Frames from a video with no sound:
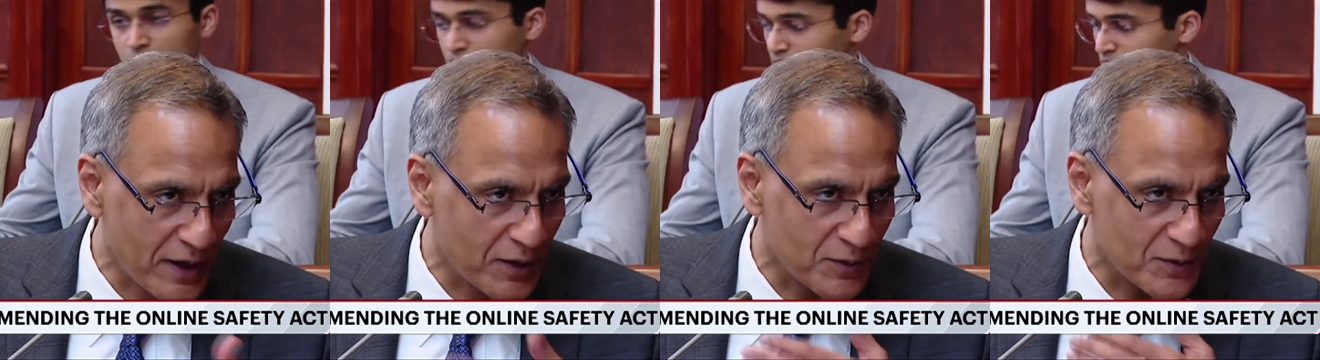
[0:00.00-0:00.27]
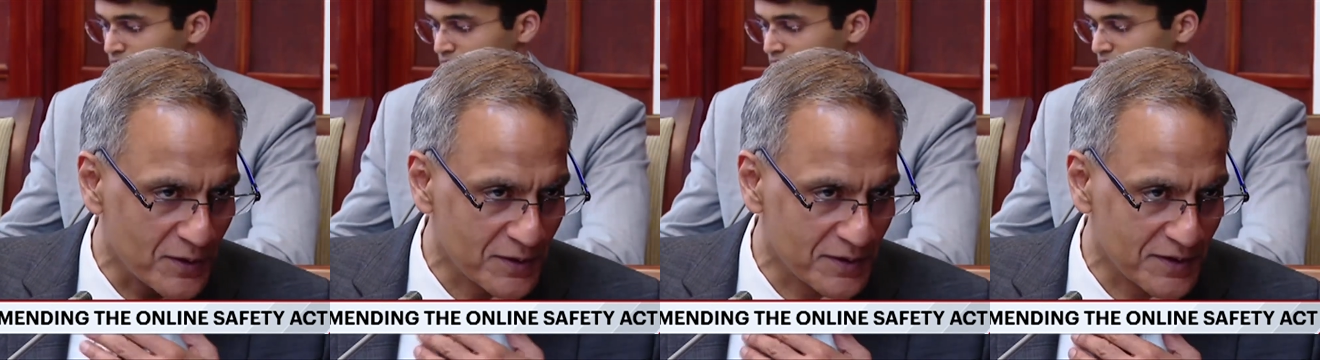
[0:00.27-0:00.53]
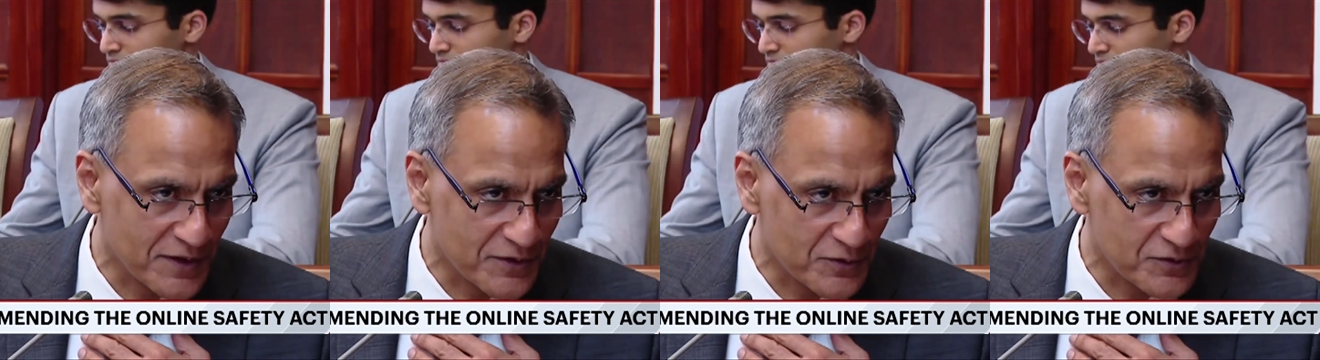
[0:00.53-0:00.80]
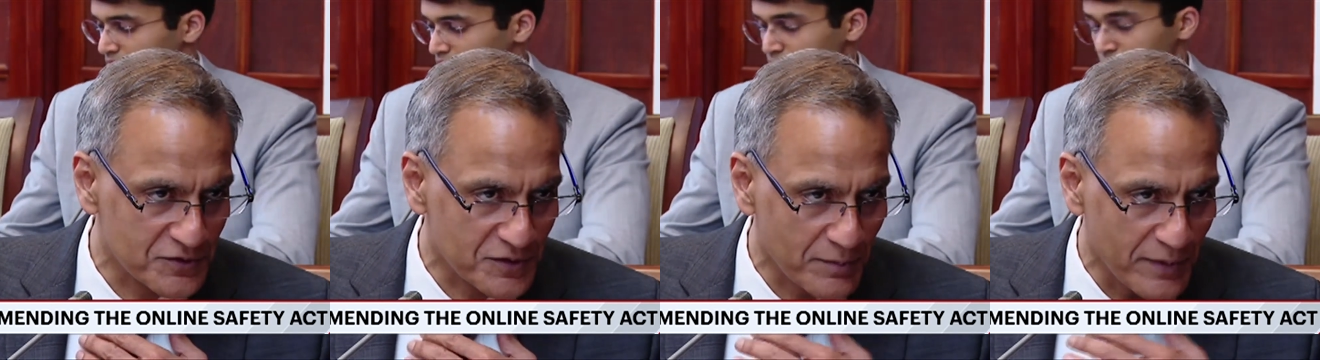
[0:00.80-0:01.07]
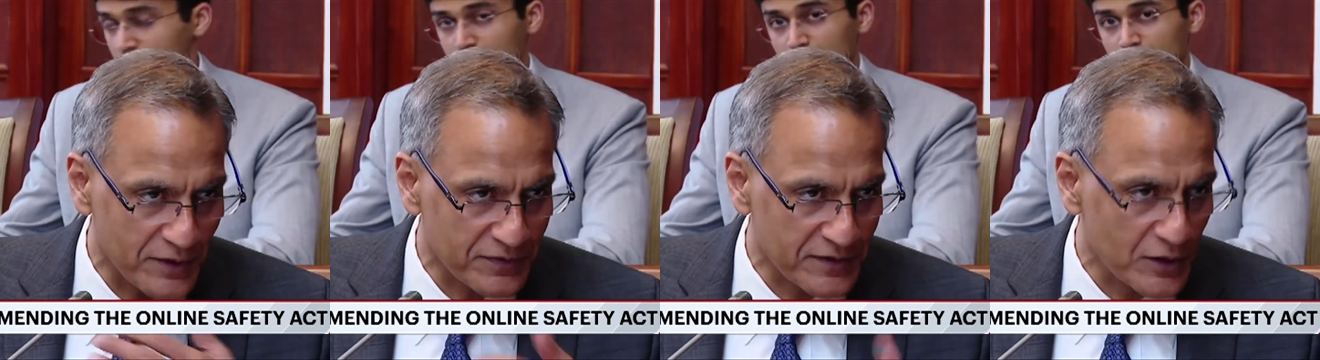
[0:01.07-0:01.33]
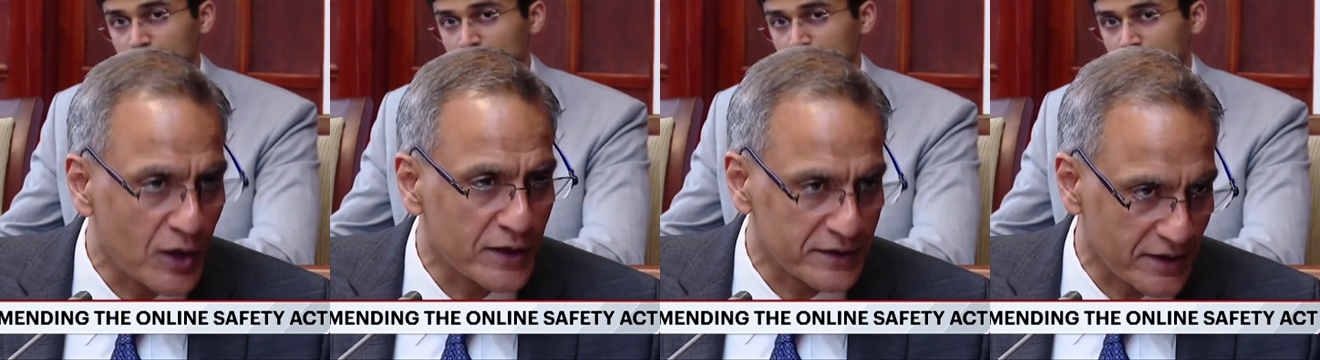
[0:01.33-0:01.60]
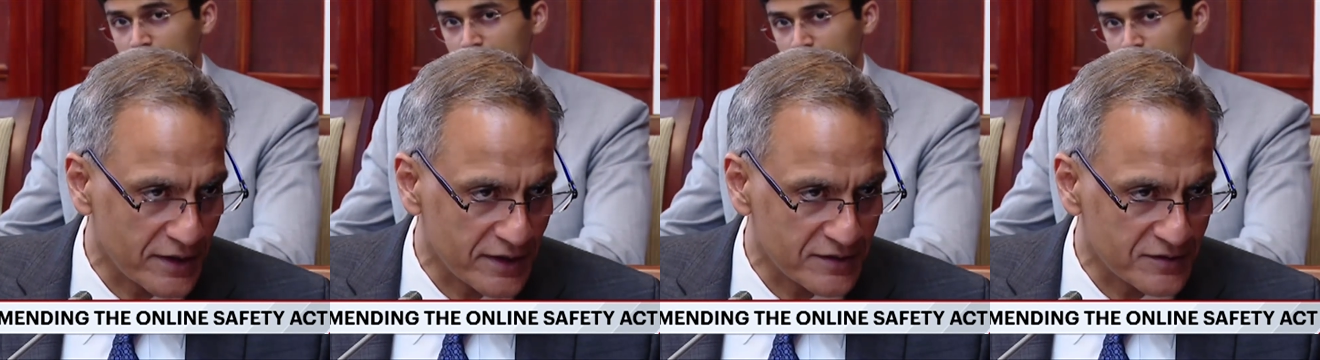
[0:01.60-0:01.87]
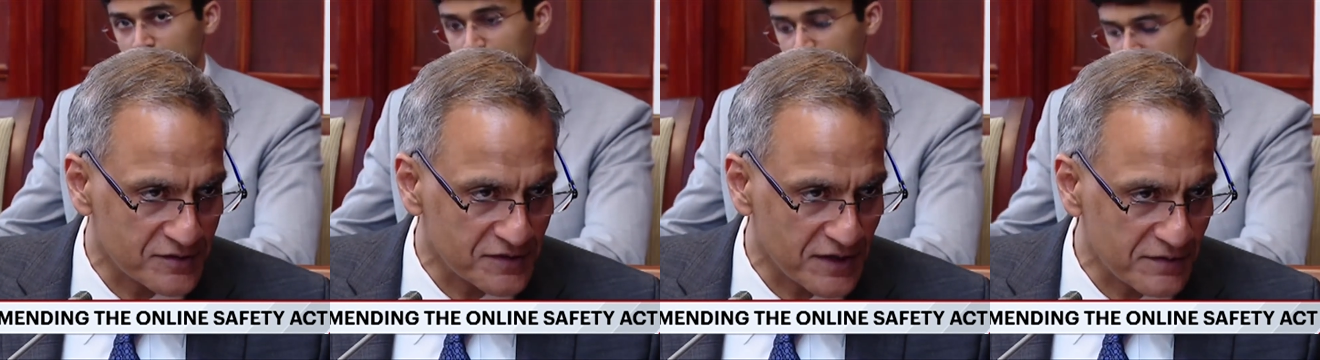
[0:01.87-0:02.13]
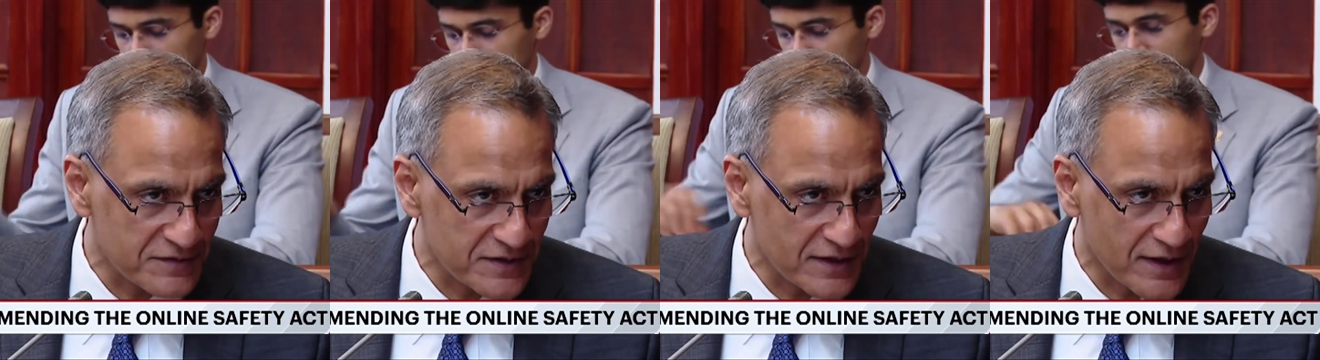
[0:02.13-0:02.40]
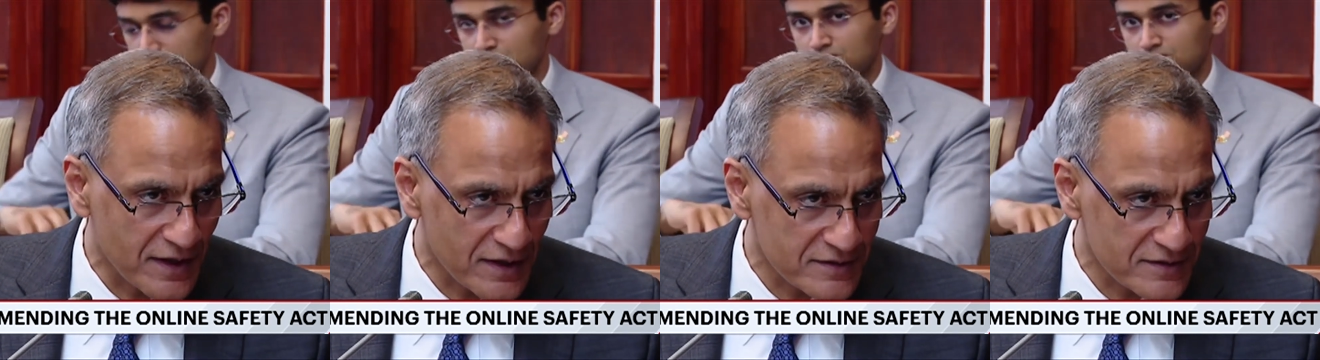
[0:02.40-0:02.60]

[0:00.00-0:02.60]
Speaker 1: Power and others about the Online Safety